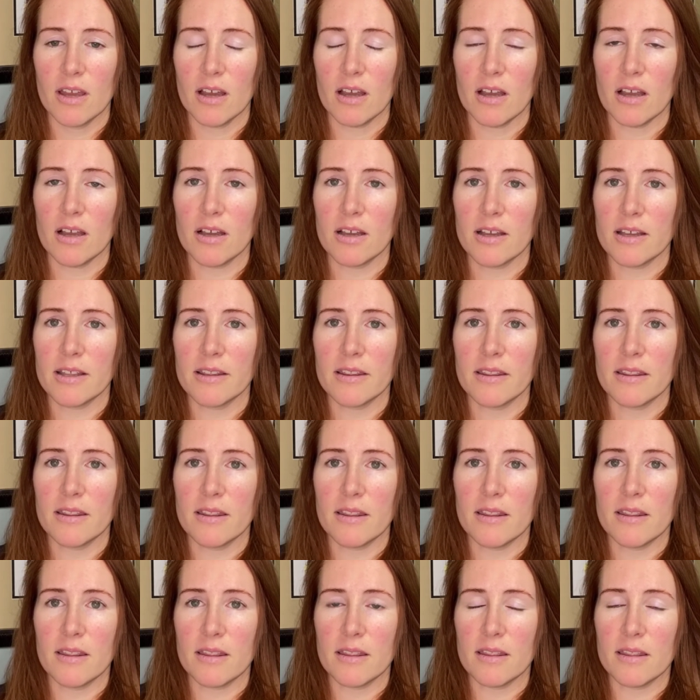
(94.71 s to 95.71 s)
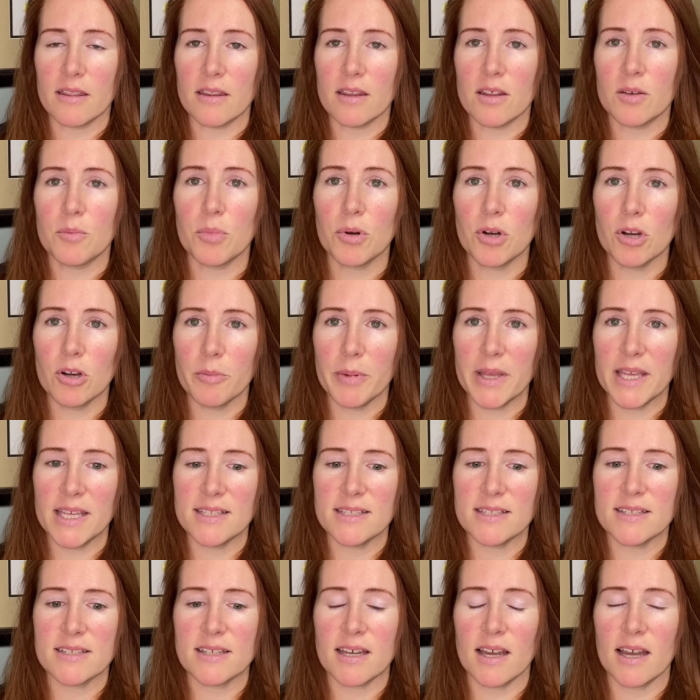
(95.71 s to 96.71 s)
on the
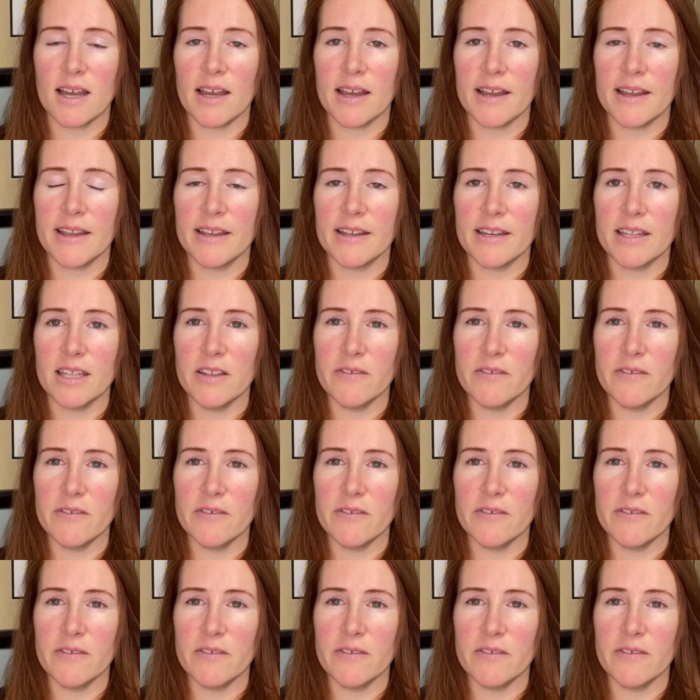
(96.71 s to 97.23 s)
probate side,